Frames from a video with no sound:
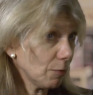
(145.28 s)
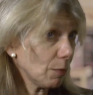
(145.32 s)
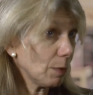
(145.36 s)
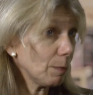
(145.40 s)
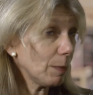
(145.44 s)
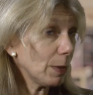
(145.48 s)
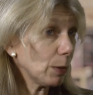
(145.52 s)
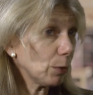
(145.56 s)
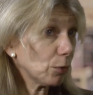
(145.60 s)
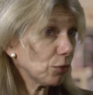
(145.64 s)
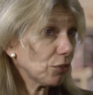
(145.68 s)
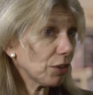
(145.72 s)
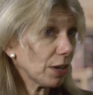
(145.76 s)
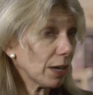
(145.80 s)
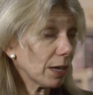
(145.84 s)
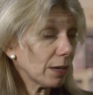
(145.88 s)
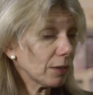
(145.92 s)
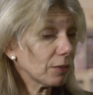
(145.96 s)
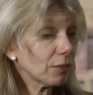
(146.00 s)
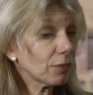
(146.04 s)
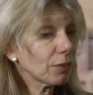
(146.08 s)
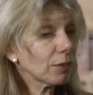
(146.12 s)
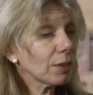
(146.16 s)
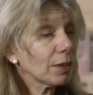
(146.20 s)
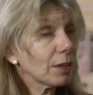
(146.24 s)

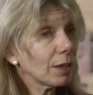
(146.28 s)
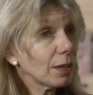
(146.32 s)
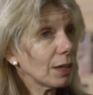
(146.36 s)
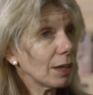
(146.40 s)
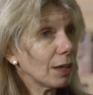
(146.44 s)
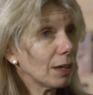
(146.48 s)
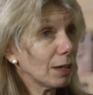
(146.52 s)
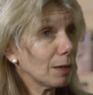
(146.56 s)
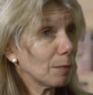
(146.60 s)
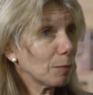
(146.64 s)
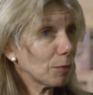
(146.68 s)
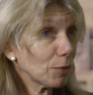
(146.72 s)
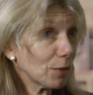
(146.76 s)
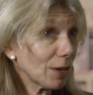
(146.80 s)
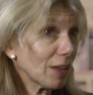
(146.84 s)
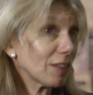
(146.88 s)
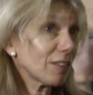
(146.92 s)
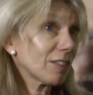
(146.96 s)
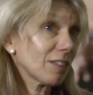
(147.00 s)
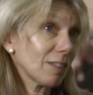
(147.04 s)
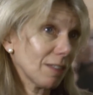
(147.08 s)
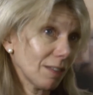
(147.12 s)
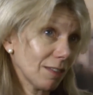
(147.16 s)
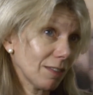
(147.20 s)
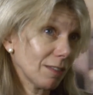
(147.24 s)
wheelchairs. So
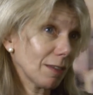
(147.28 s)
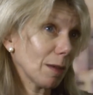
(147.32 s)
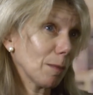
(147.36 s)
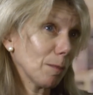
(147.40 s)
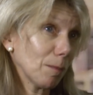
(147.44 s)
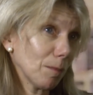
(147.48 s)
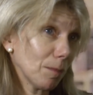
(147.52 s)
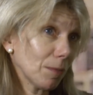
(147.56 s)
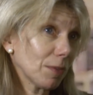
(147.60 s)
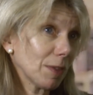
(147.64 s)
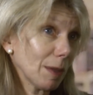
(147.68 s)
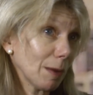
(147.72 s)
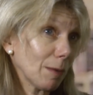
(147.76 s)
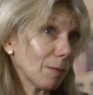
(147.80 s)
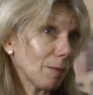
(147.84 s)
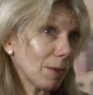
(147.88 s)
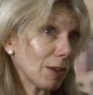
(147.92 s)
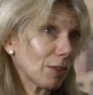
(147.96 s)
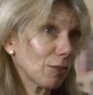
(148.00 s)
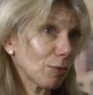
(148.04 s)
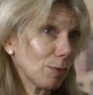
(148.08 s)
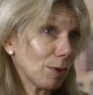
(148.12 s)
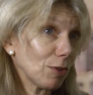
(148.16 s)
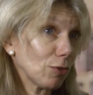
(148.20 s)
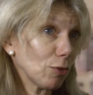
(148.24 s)
that's something
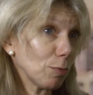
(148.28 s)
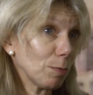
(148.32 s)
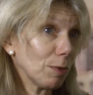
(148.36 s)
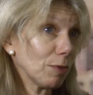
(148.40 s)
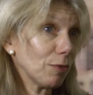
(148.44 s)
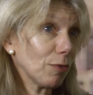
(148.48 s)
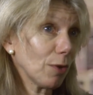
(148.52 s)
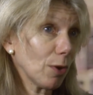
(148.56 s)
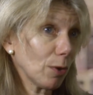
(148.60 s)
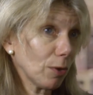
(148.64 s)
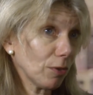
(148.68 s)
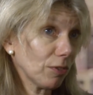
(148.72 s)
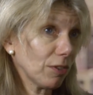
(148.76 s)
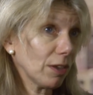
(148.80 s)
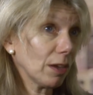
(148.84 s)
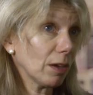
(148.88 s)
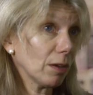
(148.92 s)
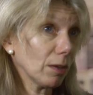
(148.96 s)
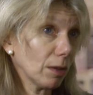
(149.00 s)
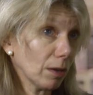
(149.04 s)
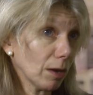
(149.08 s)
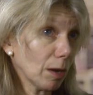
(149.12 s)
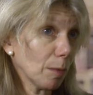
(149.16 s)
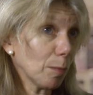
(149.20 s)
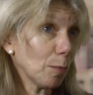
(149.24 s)
which we should be focusing
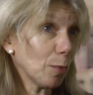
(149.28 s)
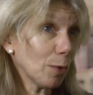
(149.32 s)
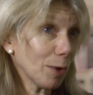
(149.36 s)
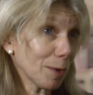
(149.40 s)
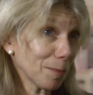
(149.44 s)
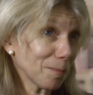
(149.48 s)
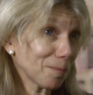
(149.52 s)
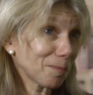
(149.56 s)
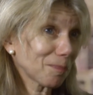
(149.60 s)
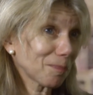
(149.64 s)
on a lot more.